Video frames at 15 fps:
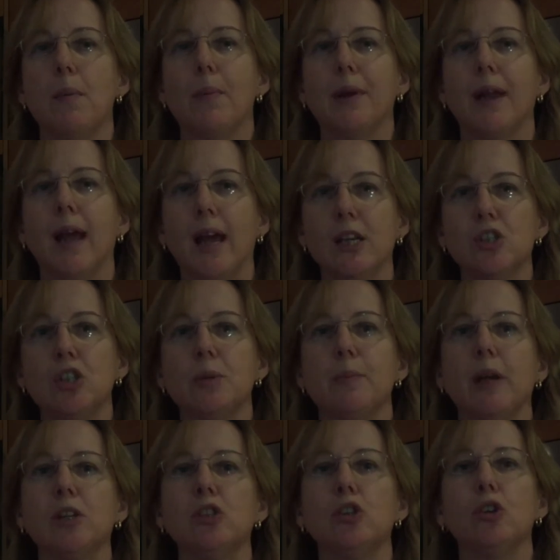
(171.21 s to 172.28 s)
but it actually
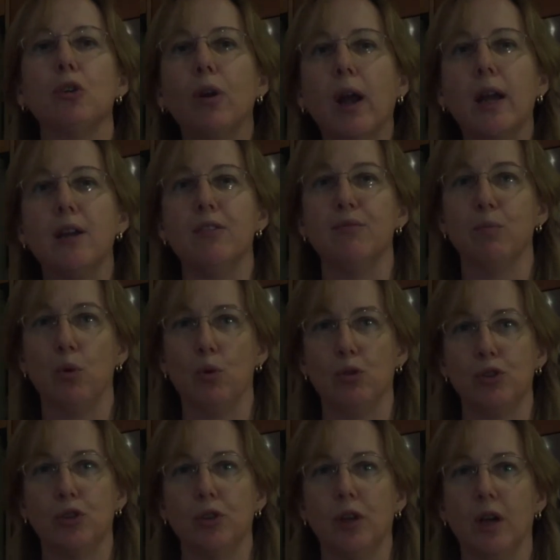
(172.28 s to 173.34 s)
makes you crave more
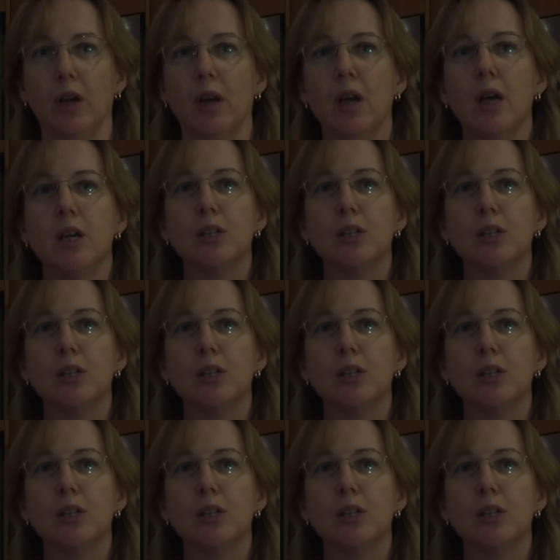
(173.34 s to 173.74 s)
sugar.